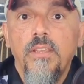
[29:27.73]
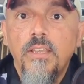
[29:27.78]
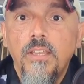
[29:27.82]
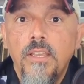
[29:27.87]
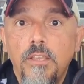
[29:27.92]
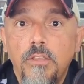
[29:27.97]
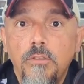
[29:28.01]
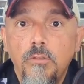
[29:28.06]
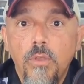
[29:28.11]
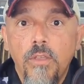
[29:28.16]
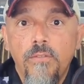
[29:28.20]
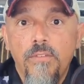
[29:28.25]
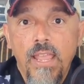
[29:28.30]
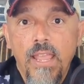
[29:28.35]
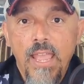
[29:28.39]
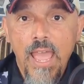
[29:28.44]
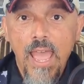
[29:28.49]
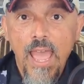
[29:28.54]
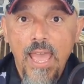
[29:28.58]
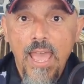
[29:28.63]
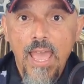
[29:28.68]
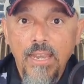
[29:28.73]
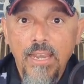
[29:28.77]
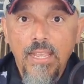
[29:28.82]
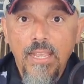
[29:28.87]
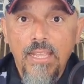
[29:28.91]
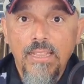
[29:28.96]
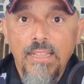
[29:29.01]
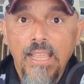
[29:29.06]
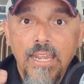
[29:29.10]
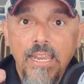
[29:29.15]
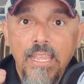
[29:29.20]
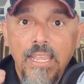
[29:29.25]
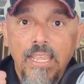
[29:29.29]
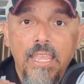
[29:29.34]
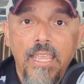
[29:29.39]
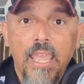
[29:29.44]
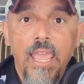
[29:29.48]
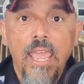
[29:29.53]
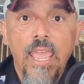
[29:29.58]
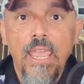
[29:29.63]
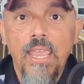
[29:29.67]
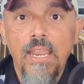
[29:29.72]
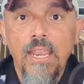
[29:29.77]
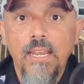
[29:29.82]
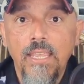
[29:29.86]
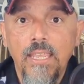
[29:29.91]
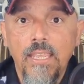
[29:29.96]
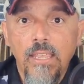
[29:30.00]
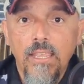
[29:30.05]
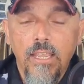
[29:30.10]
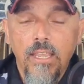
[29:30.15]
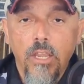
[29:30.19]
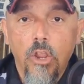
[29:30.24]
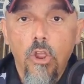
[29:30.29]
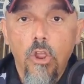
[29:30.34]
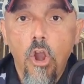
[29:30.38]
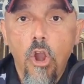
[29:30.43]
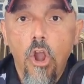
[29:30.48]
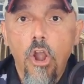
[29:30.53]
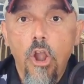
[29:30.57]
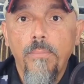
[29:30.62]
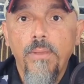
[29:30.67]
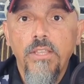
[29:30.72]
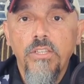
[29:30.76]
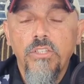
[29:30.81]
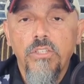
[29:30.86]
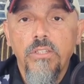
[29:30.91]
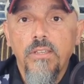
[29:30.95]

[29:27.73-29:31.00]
You even had that Nikki Haley garbage